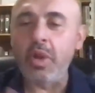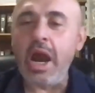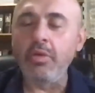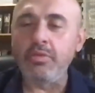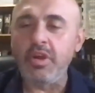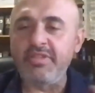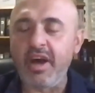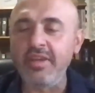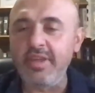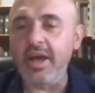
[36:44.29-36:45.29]
round
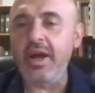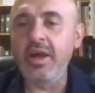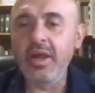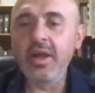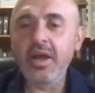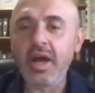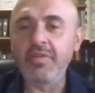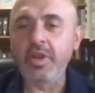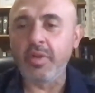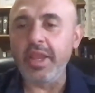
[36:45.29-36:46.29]
rotunda
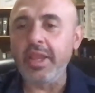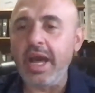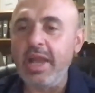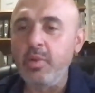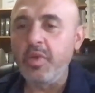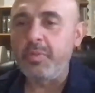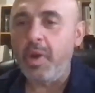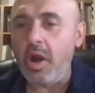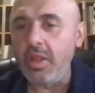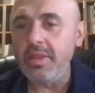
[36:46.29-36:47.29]
of a Greek guy who was
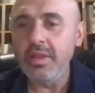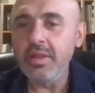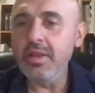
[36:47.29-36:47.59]
bald.